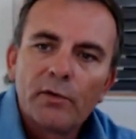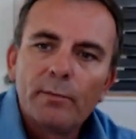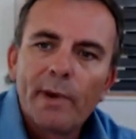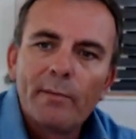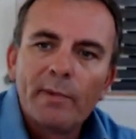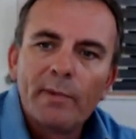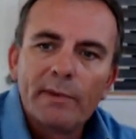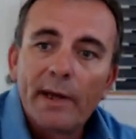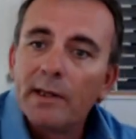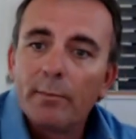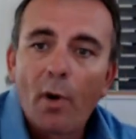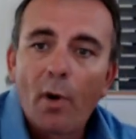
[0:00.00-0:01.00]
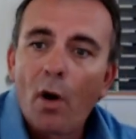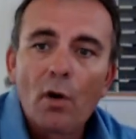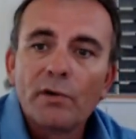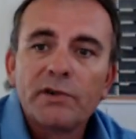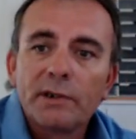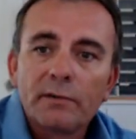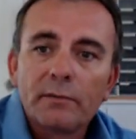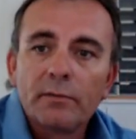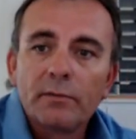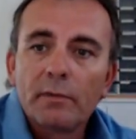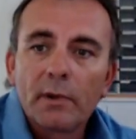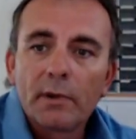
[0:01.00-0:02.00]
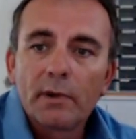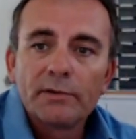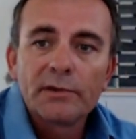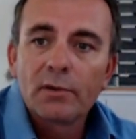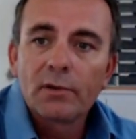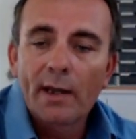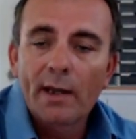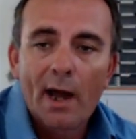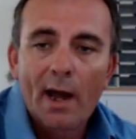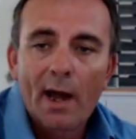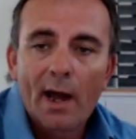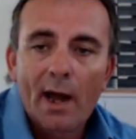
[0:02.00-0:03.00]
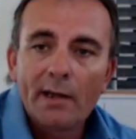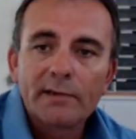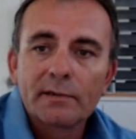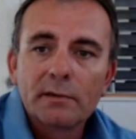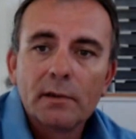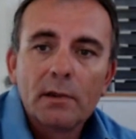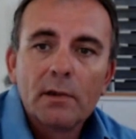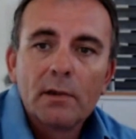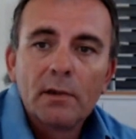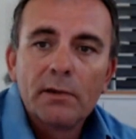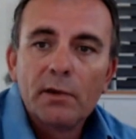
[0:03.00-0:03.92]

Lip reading: you have to remember that your biology, just like us,